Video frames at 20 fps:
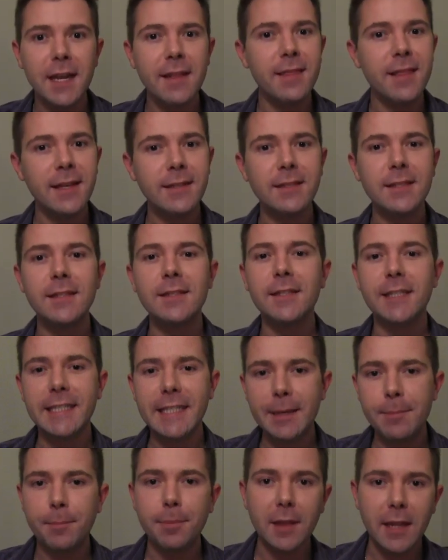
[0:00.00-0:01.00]
and this is
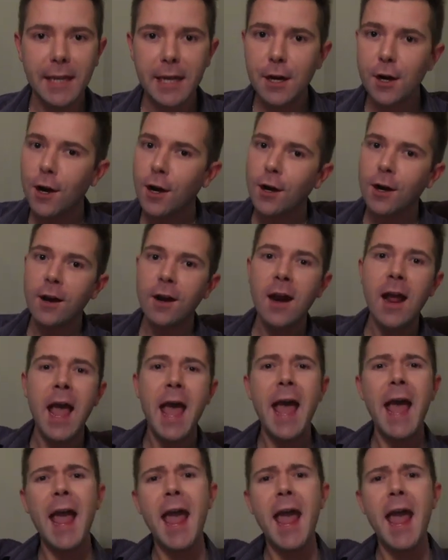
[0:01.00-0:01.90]
simply her